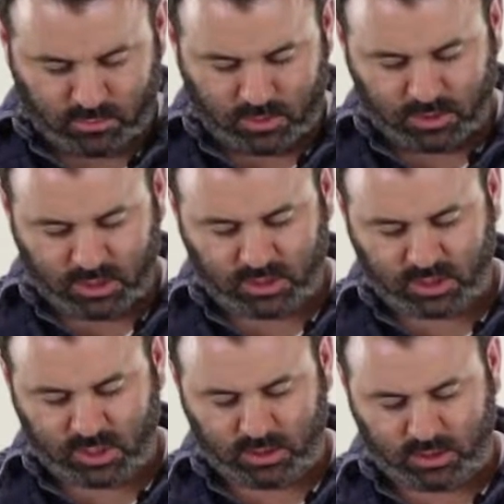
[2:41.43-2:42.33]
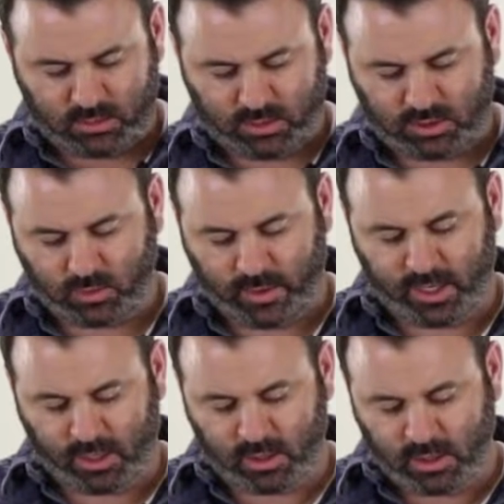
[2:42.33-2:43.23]
inside the
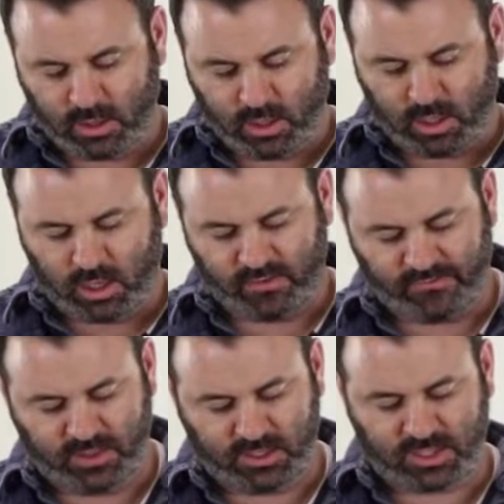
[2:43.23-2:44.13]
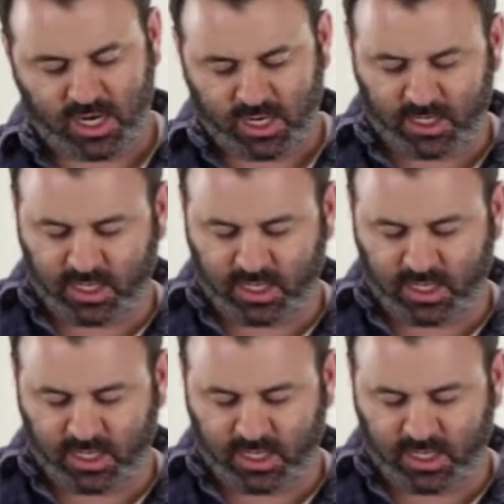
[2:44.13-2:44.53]
square of the tine